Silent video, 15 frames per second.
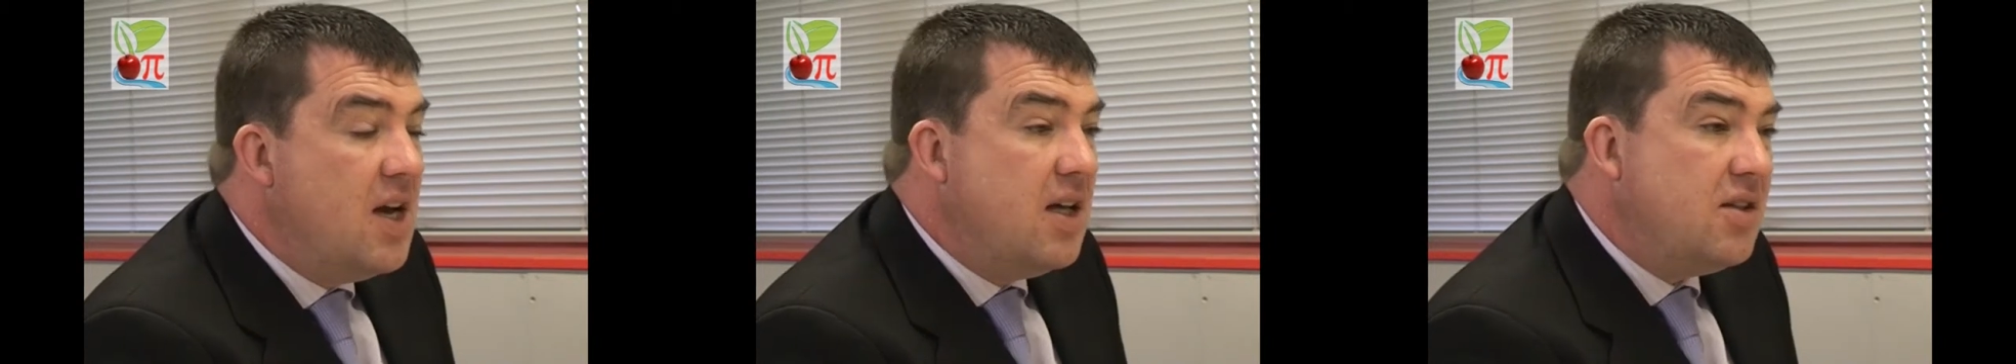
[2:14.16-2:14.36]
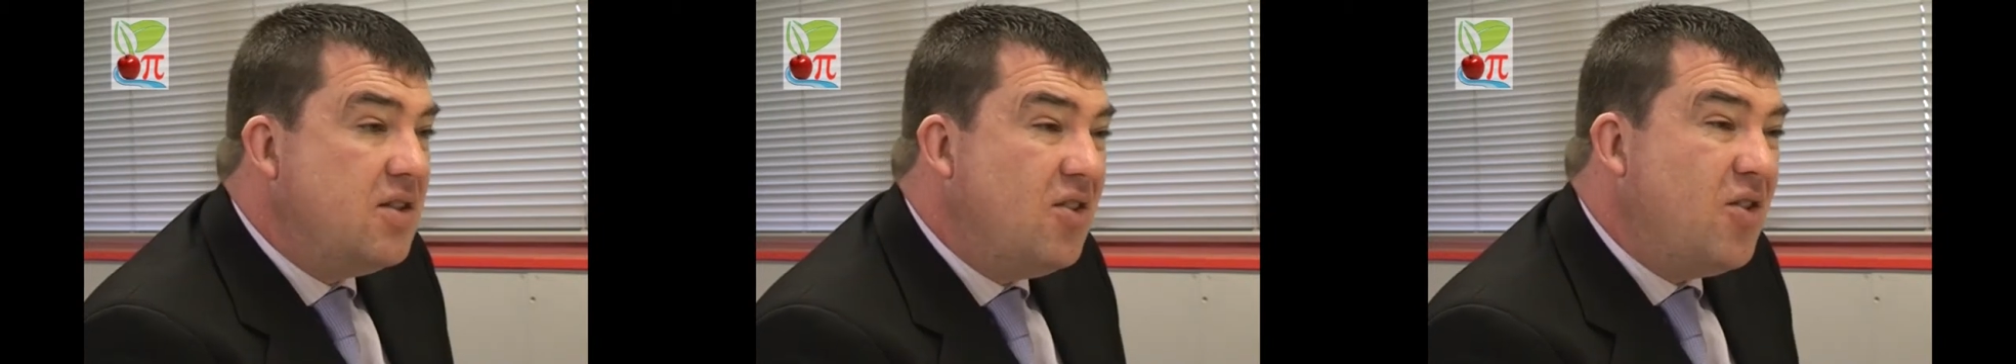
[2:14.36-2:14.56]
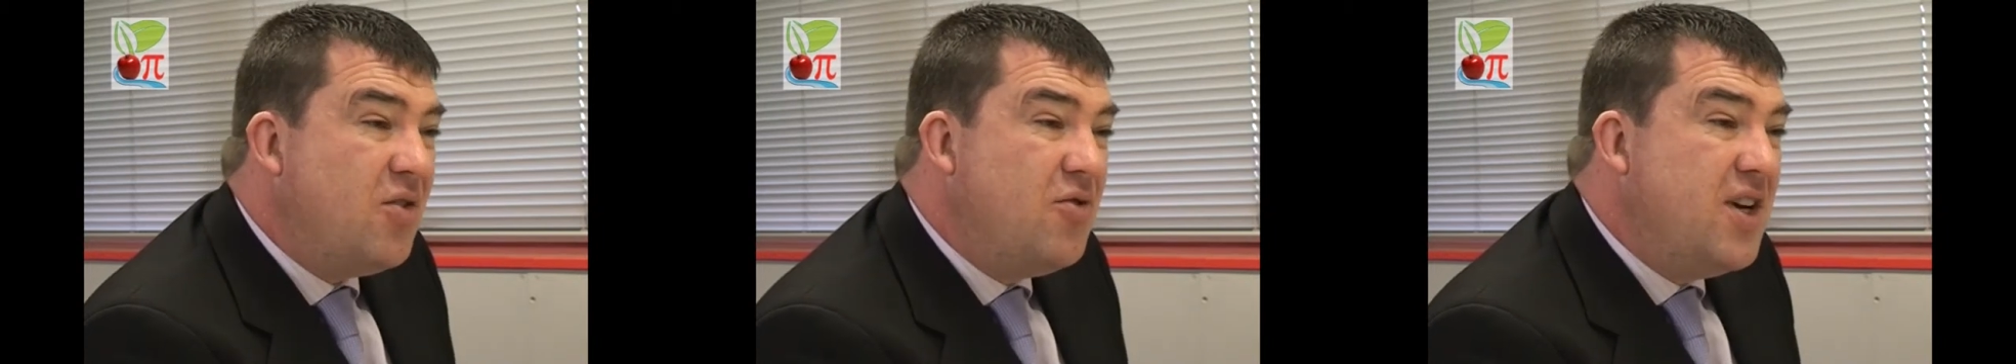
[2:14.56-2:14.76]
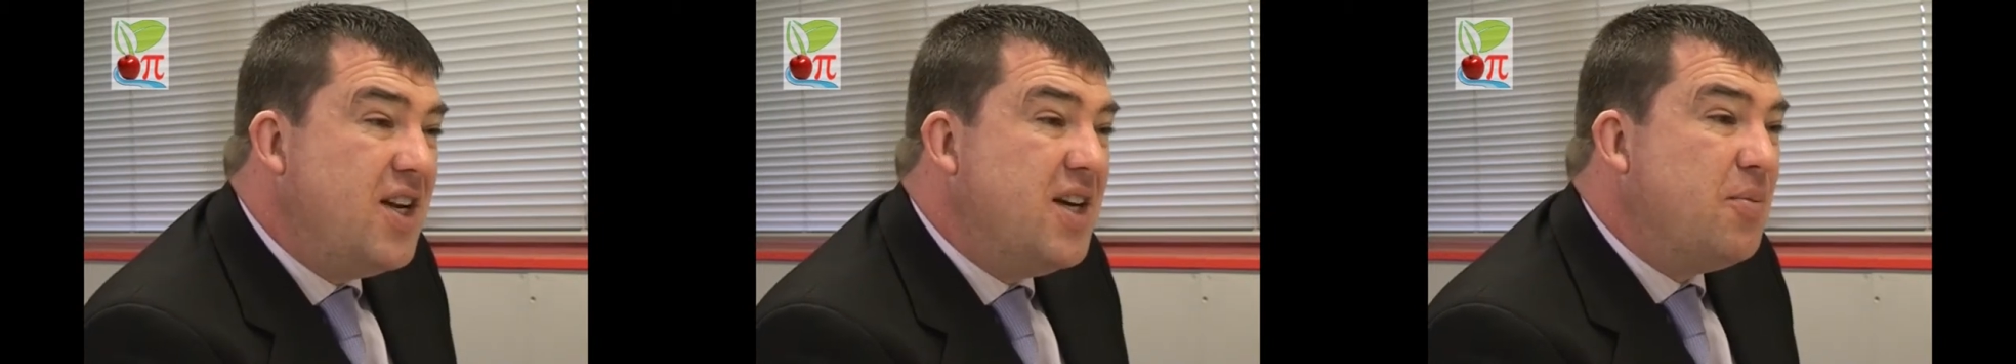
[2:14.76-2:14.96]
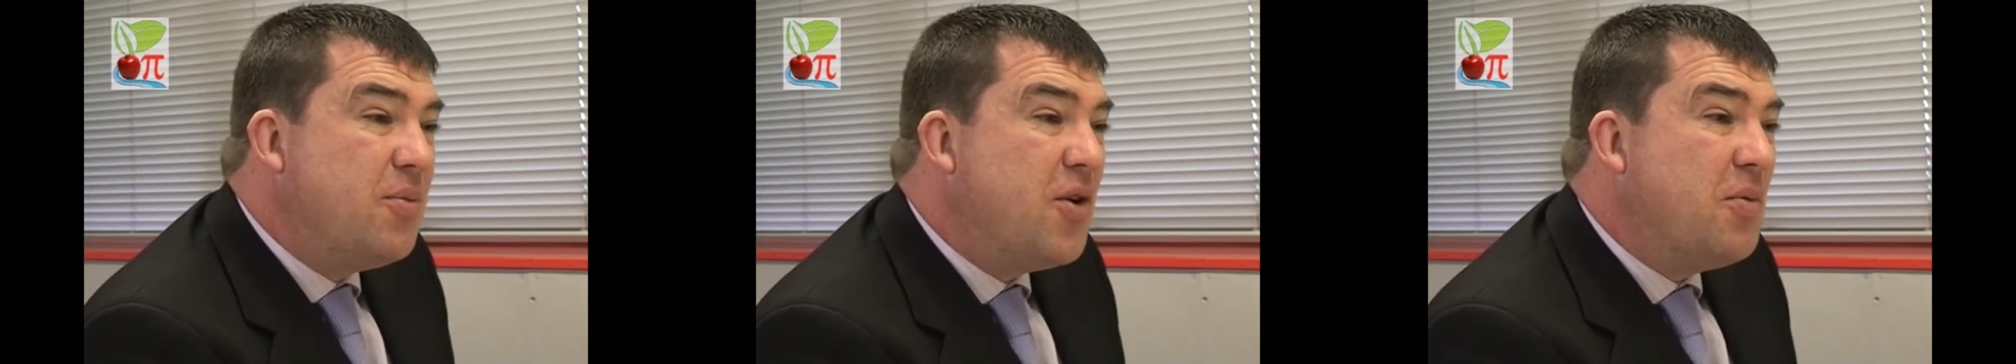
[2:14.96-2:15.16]
There's not
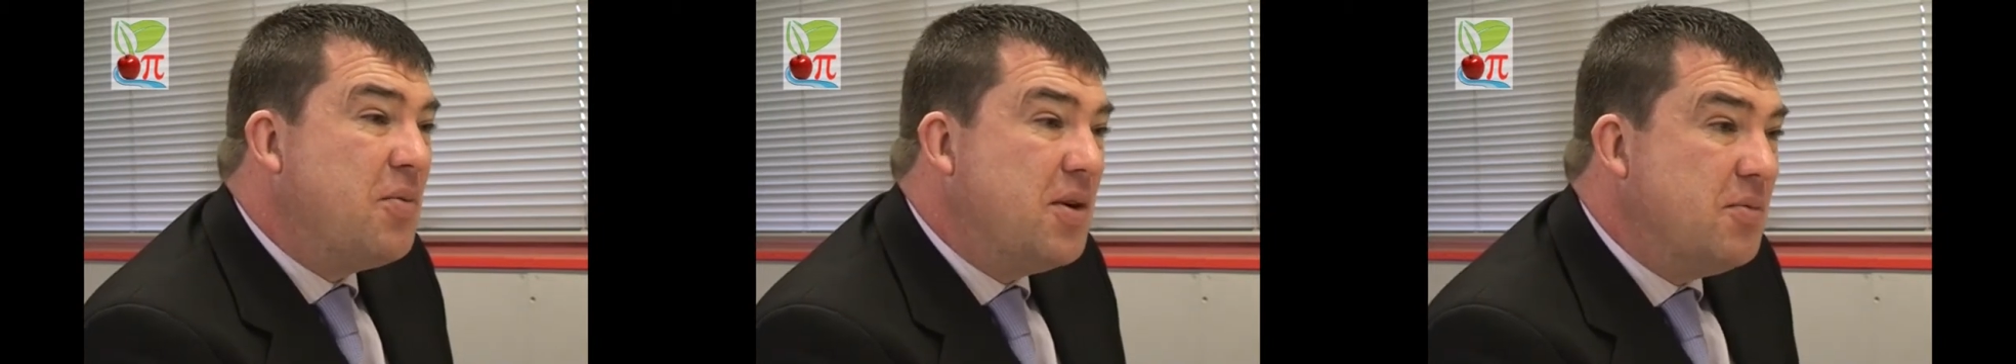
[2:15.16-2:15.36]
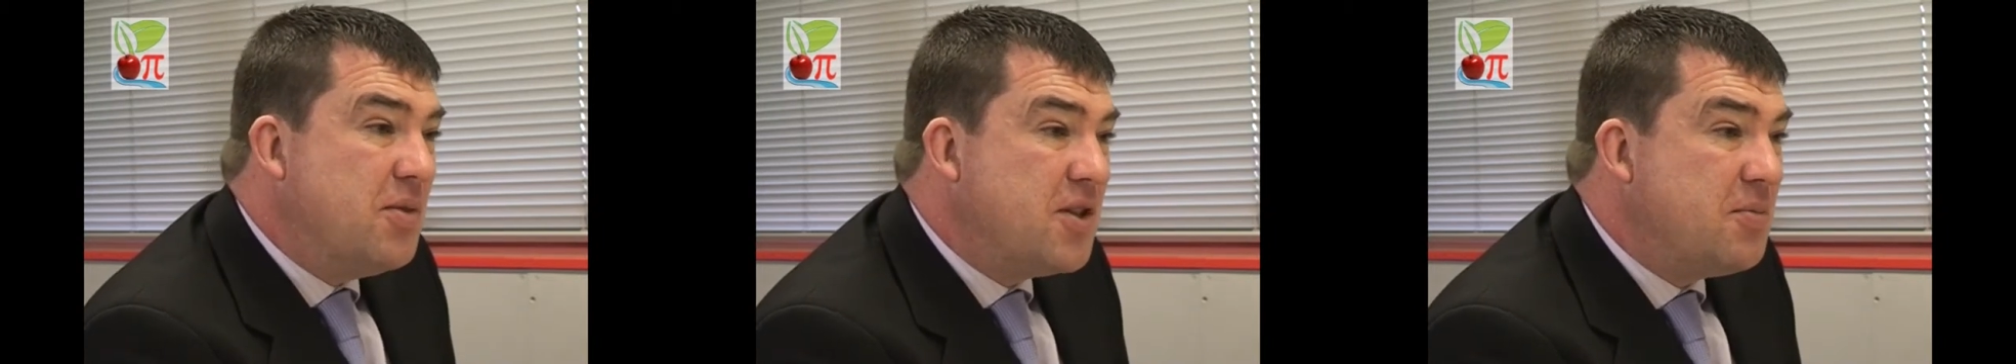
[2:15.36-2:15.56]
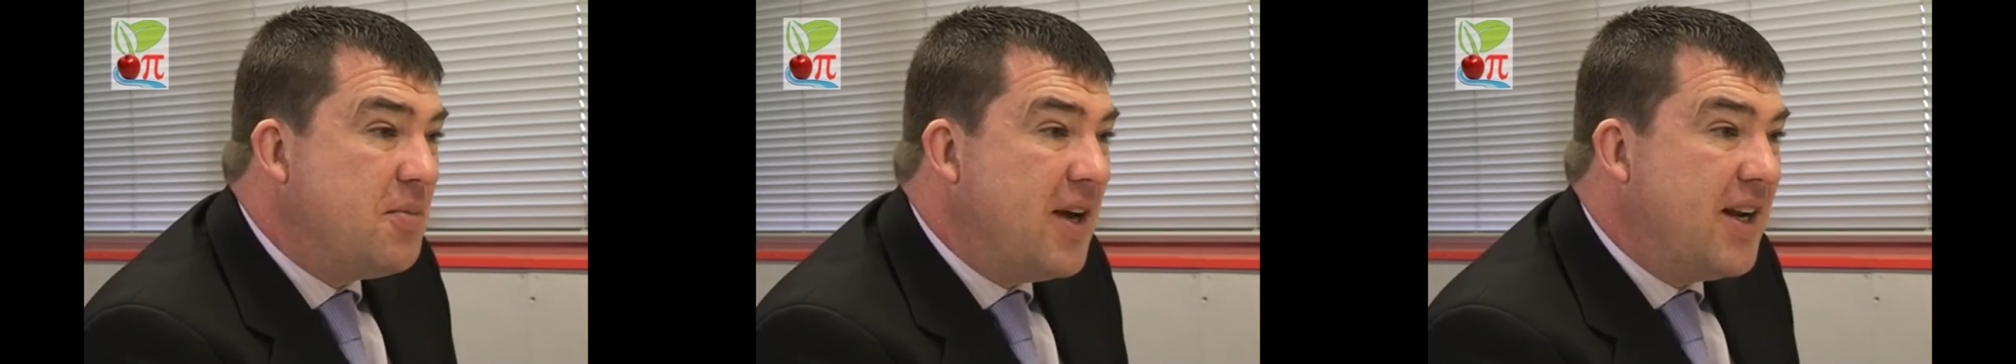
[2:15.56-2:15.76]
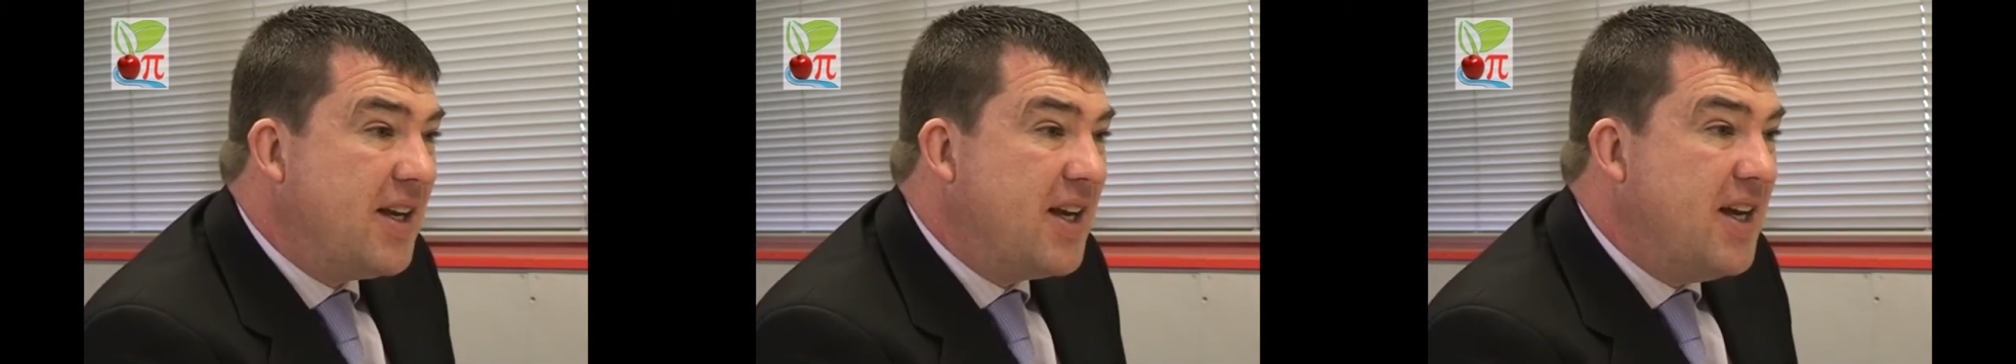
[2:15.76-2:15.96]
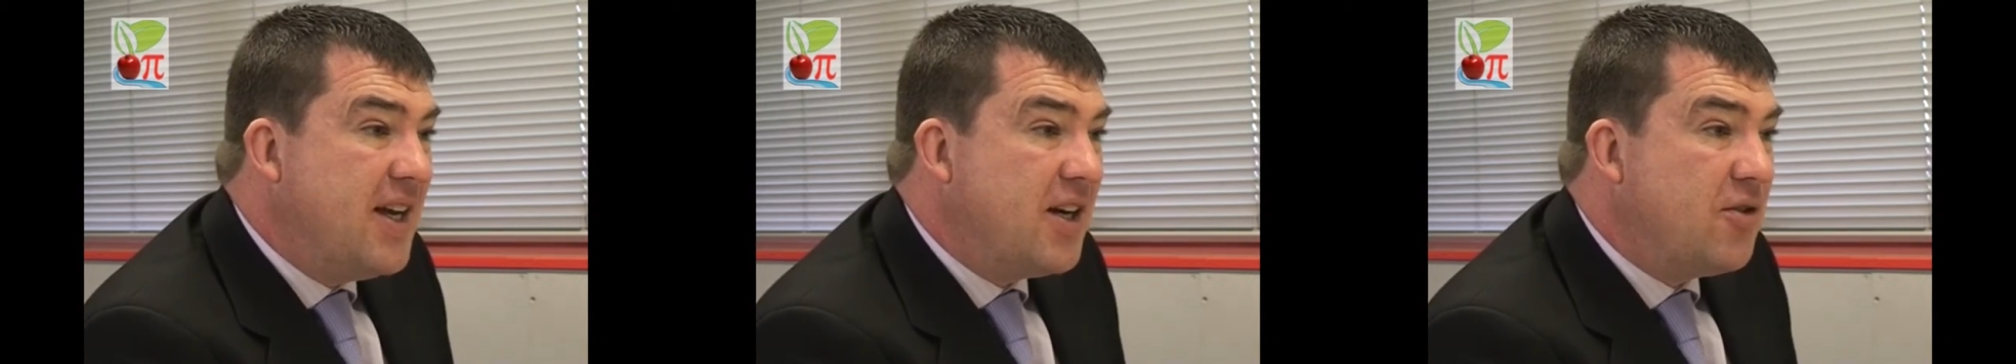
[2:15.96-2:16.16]
really a problem with
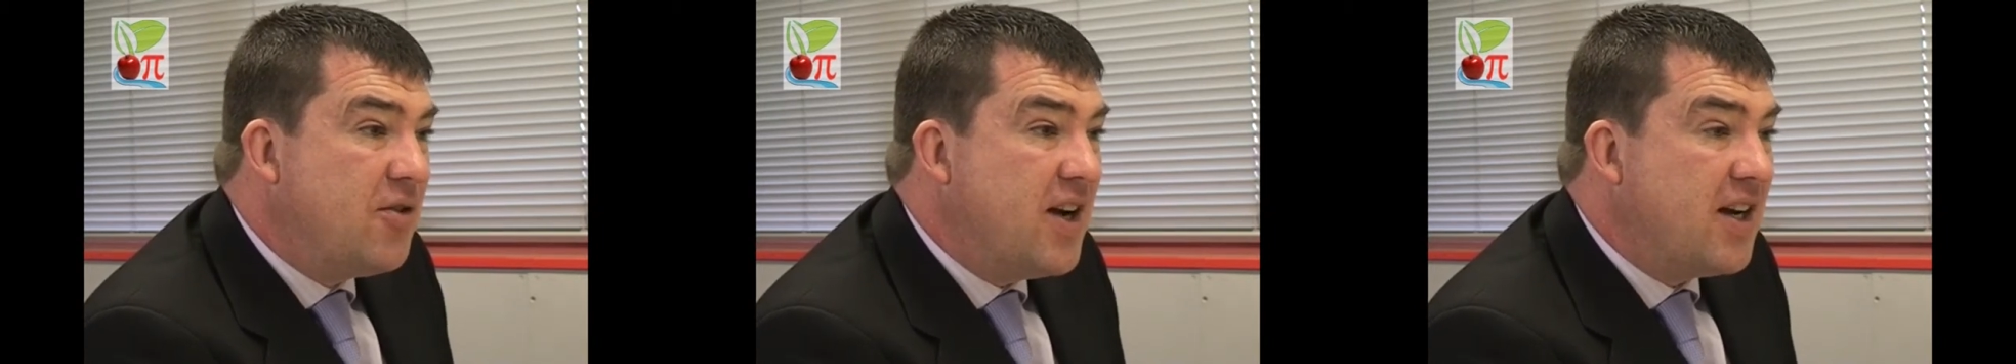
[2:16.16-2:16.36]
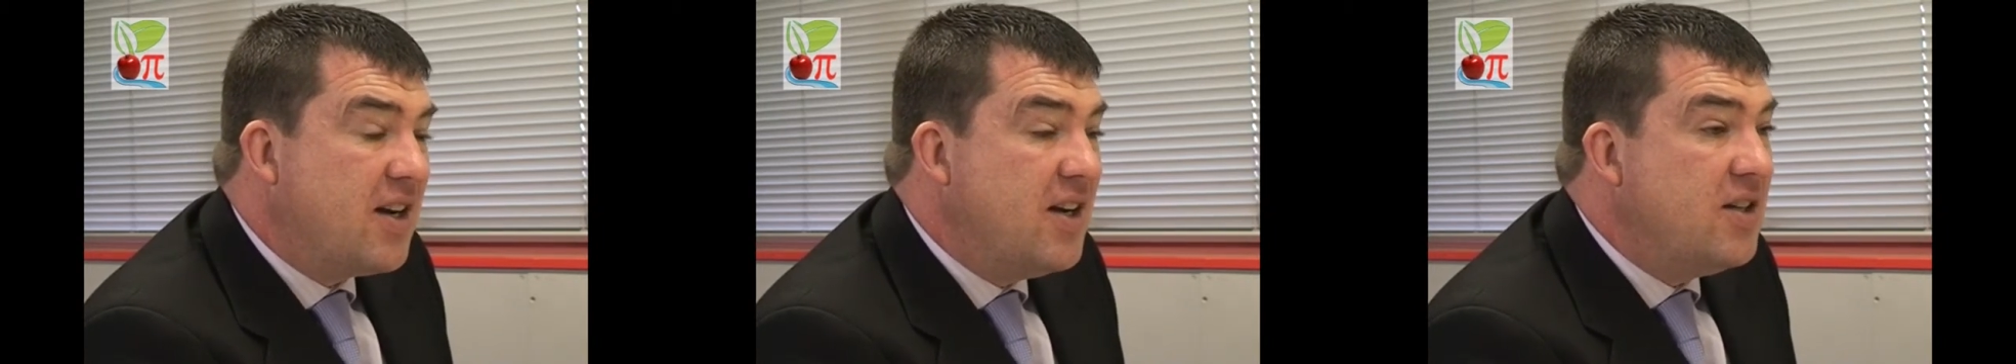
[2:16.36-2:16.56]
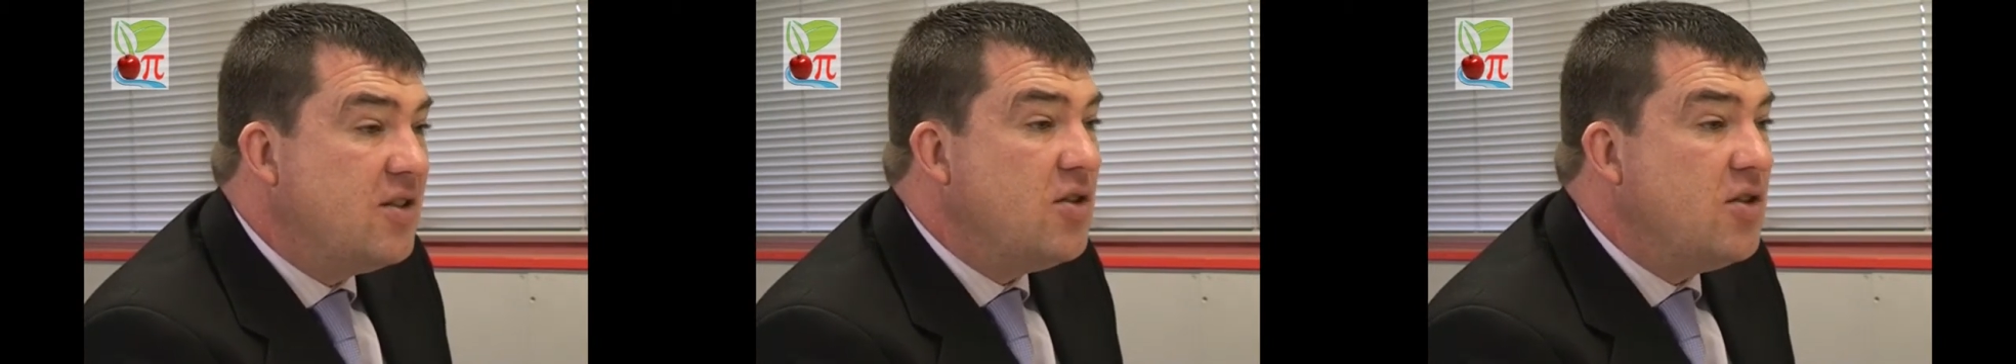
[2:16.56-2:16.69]
spelling it incorrectly,